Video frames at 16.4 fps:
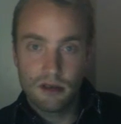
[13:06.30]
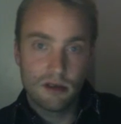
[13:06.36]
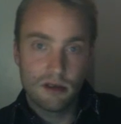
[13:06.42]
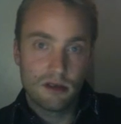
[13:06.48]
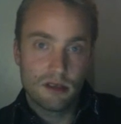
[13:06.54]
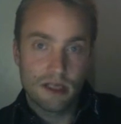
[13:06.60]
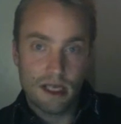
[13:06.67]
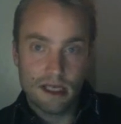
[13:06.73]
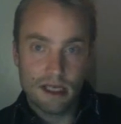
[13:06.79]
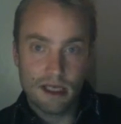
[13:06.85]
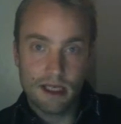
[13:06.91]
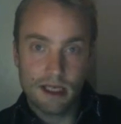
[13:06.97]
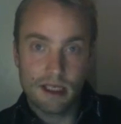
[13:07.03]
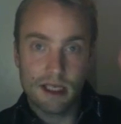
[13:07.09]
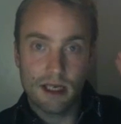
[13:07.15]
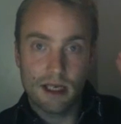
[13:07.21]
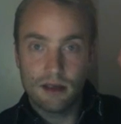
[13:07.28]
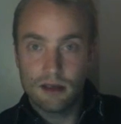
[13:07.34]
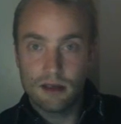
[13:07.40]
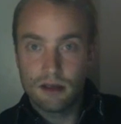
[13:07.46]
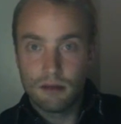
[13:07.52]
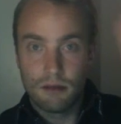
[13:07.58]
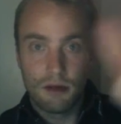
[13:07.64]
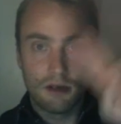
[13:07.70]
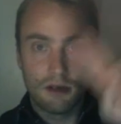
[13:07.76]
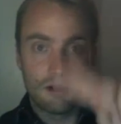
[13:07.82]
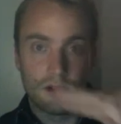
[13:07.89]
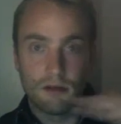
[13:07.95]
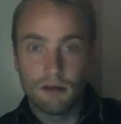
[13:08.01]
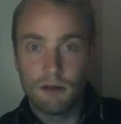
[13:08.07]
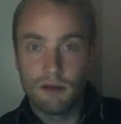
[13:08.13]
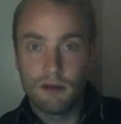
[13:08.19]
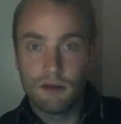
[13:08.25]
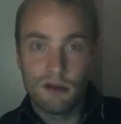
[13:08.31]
Stay sexy. Polygon Review.